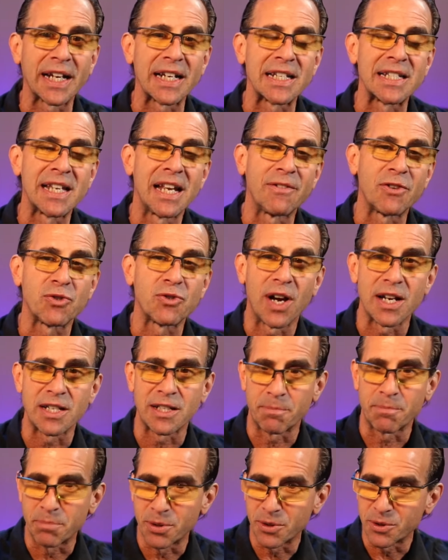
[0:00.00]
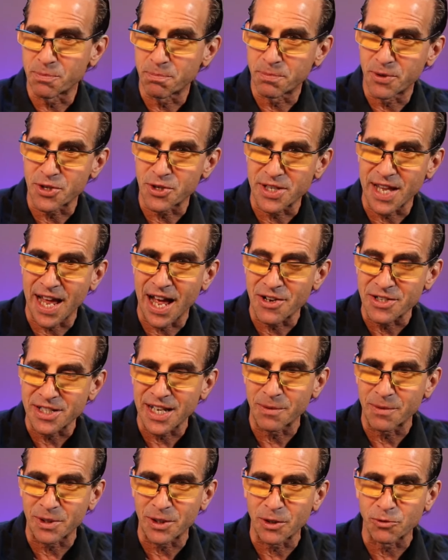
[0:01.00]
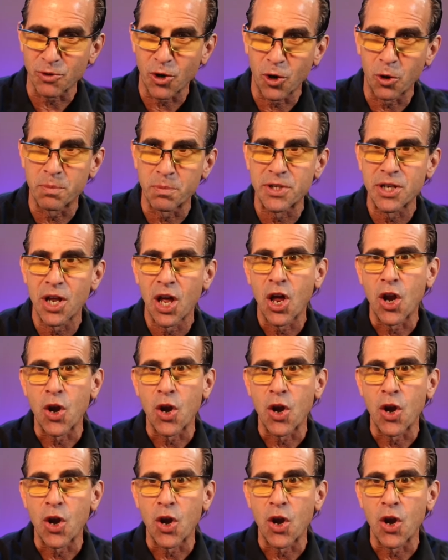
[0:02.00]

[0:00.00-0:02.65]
a set of tricep push down, say with the ropes,